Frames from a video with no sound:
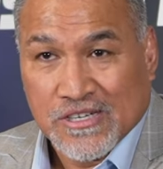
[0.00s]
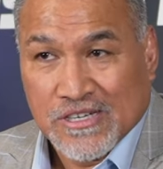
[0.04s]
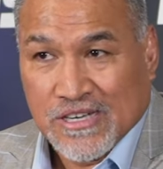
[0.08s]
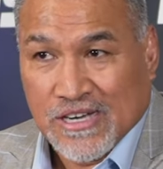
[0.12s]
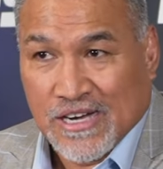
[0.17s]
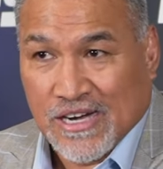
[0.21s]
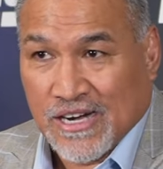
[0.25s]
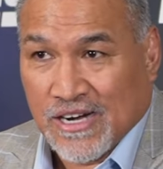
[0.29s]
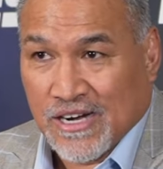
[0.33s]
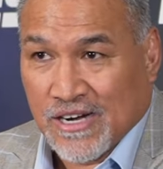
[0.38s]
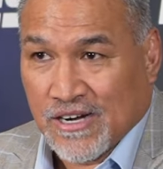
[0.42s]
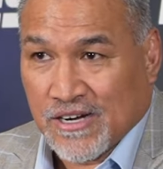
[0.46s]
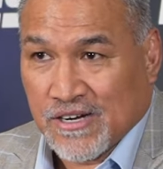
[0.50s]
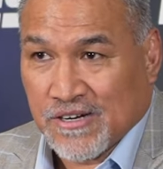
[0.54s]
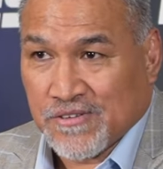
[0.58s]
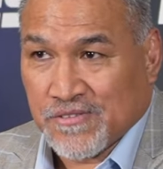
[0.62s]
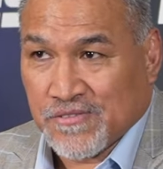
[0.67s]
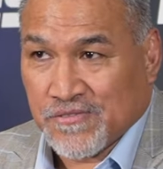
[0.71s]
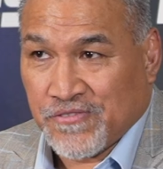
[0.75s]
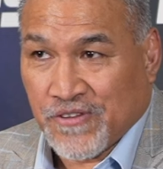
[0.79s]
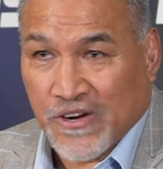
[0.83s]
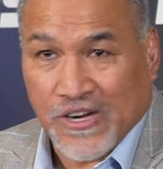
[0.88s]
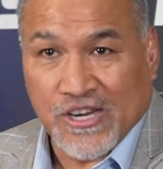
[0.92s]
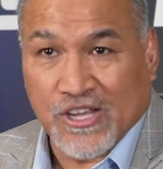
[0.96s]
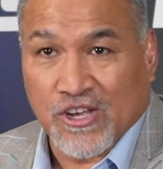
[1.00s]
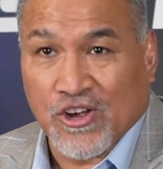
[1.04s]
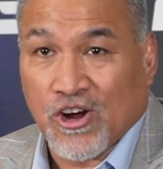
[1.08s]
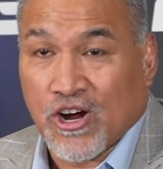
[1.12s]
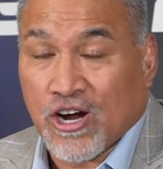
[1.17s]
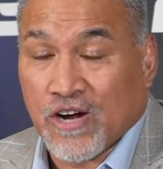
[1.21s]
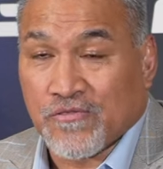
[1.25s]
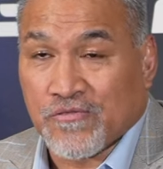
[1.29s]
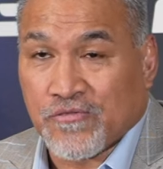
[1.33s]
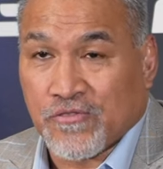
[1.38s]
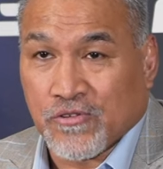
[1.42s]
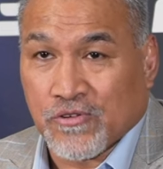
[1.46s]
uh, fighting
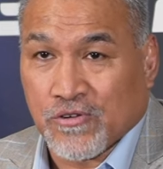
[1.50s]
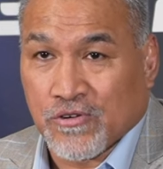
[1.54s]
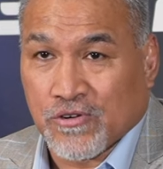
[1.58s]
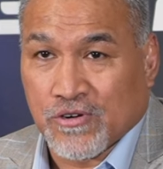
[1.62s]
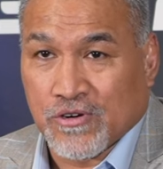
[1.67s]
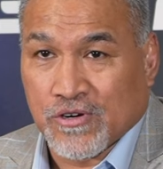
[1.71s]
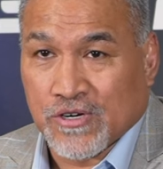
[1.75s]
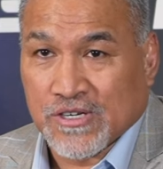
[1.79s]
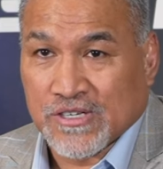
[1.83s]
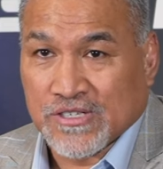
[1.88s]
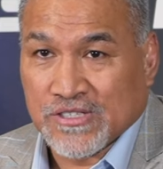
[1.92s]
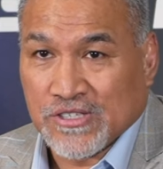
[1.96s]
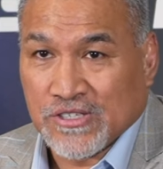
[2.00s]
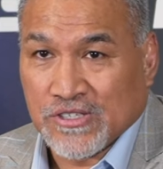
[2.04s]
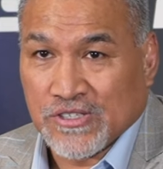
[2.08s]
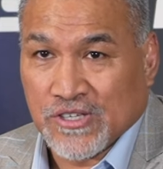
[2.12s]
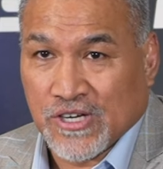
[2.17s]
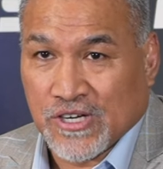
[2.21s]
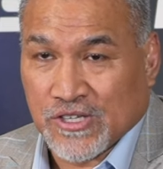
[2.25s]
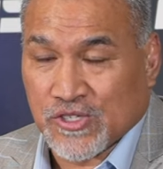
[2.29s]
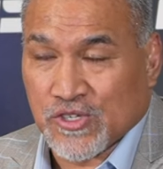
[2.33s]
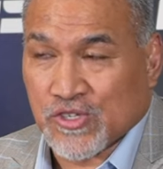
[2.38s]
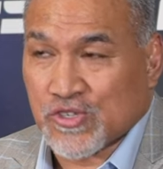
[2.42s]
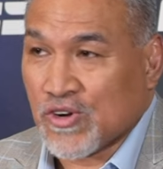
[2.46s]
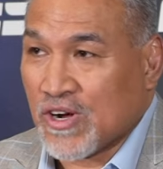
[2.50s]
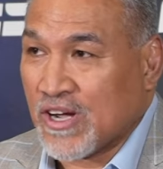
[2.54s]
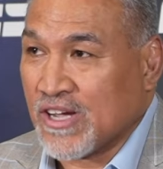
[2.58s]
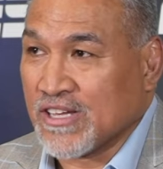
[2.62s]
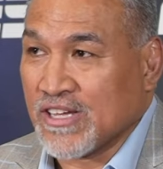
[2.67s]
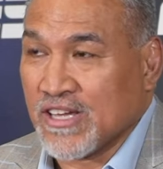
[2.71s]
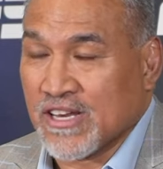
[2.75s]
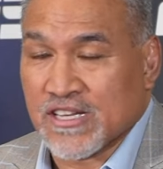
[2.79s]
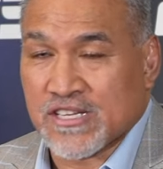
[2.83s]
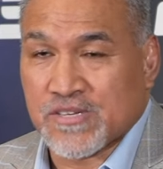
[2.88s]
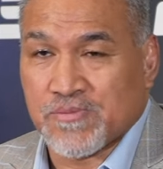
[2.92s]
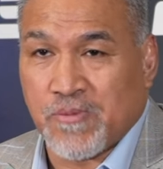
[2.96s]
hard for uh, to try and
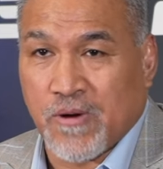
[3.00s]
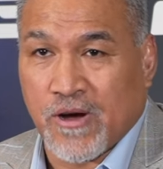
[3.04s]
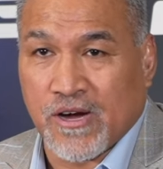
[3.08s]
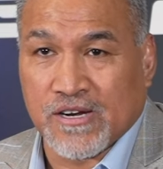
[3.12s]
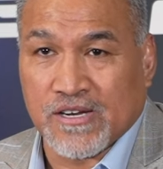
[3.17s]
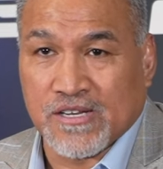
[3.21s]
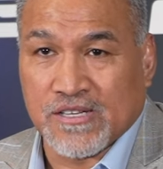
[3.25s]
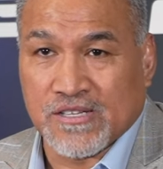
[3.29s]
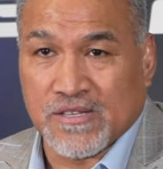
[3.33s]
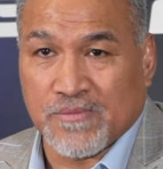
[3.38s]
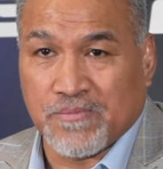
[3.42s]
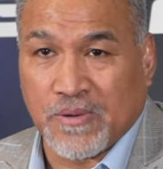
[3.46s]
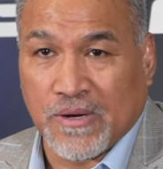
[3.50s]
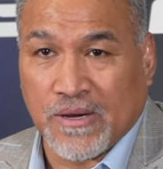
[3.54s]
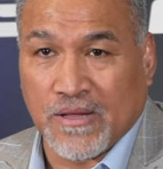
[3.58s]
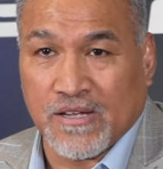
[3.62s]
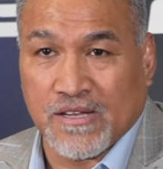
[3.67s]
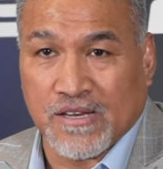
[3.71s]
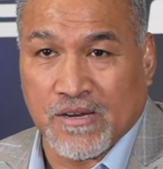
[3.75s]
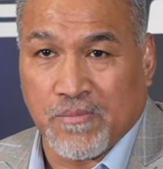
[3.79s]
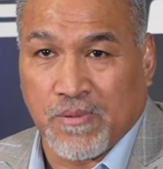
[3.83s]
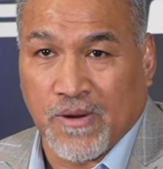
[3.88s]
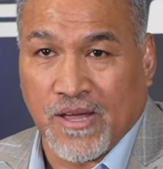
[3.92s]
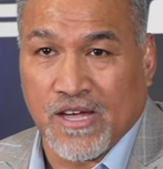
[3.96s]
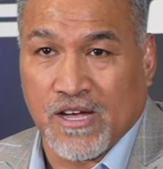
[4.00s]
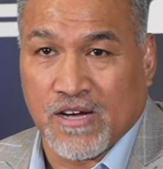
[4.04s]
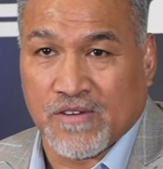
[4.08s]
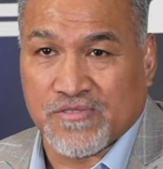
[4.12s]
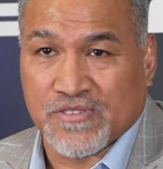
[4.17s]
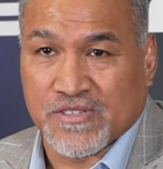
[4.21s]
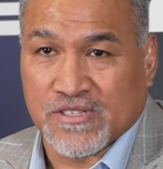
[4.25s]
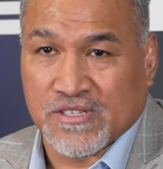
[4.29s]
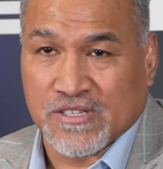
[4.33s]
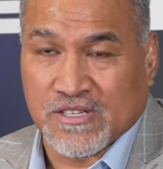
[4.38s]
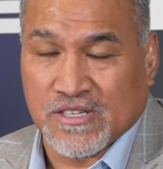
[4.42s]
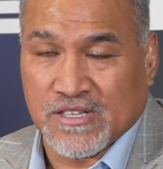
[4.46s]
get a spot in the in the
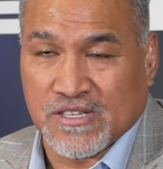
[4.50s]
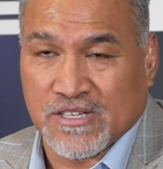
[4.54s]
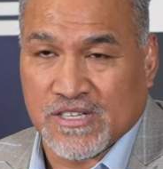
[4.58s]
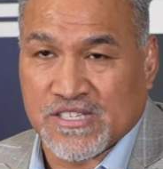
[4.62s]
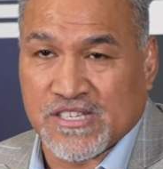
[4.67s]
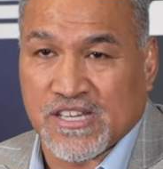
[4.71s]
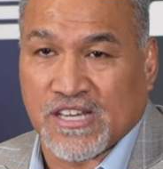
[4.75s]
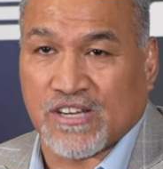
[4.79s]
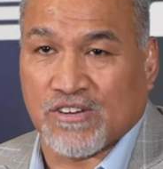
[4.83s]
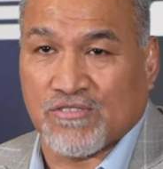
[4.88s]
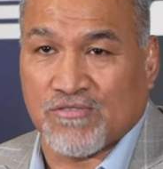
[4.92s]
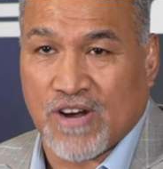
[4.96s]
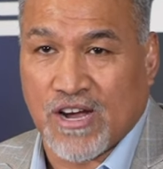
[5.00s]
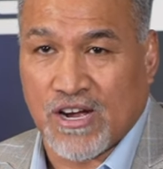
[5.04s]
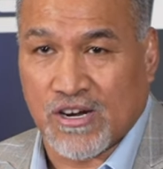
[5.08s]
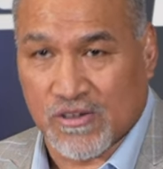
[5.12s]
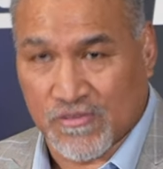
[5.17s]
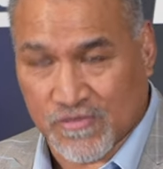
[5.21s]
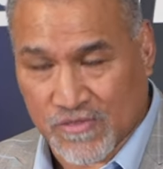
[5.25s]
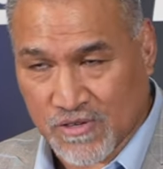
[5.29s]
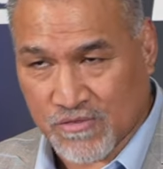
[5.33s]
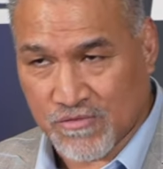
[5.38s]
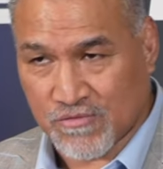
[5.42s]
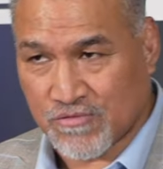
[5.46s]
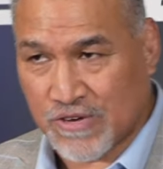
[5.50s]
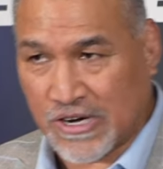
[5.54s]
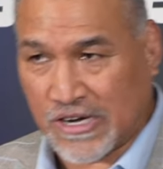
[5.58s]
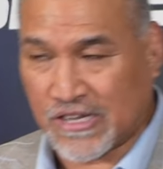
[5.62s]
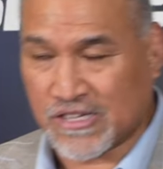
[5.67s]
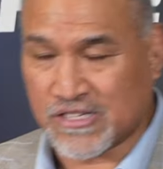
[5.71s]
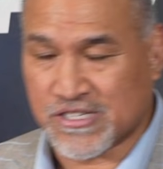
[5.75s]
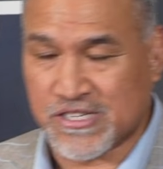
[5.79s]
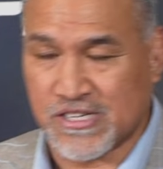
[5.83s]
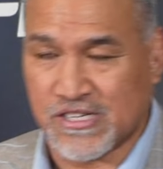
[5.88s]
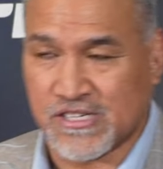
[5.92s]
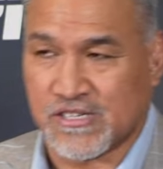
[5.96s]
playoffs in, in, the second round of the
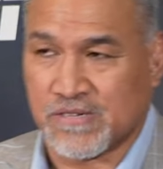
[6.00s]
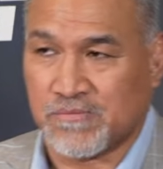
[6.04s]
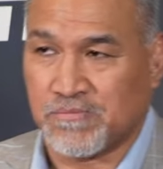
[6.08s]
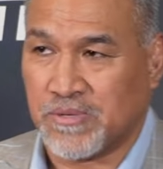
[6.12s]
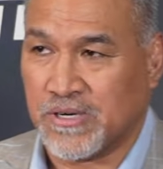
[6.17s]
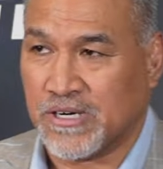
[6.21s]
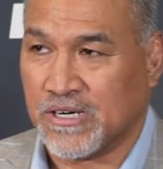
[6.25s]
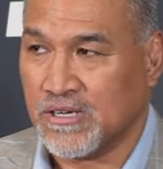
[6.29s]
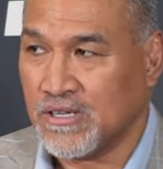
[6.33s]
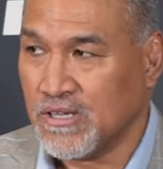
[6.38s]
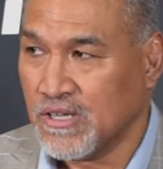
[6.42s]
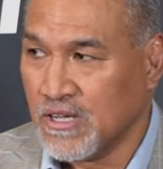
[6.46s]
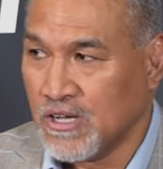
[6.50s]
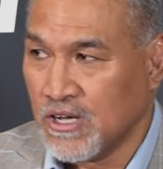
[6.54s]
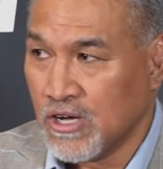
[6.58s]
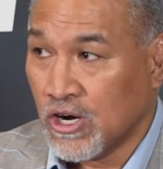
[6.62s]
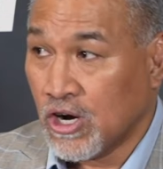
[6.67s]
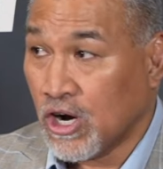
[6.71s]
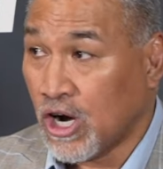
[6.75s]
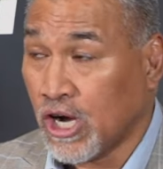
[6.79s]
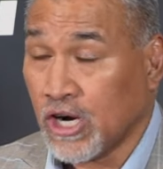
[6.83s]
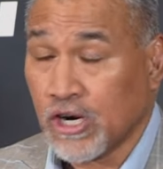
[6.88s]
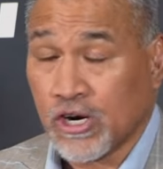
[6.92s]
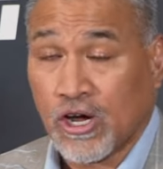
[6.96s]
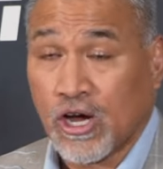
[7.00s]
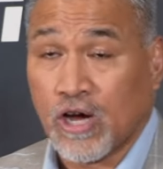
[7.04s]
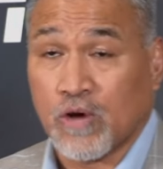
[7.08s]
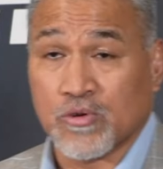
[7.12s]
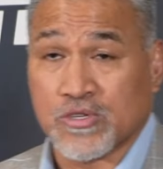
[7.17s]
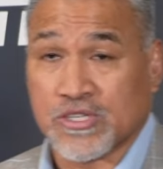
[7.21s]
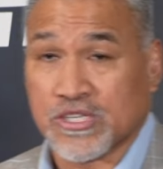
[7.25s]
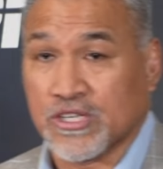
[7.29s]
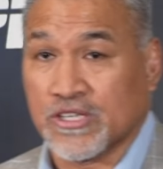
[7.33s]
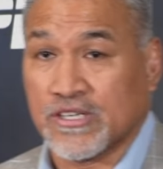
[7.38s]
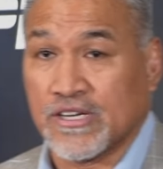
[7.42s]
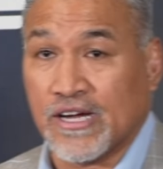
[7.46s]
regular season. But all in all, it
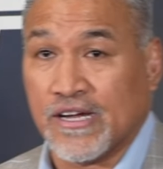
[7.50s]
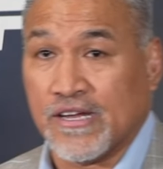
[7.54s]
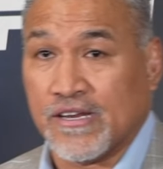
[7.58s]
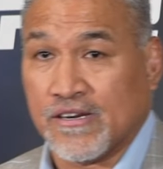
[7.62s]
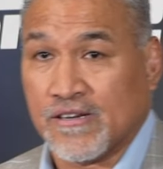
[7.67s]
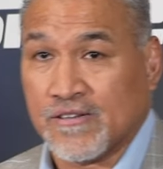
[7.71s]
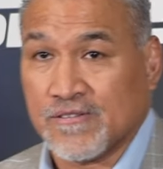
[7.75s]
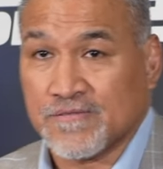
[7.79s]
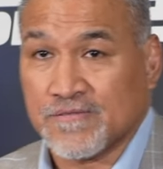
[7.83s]
was a good night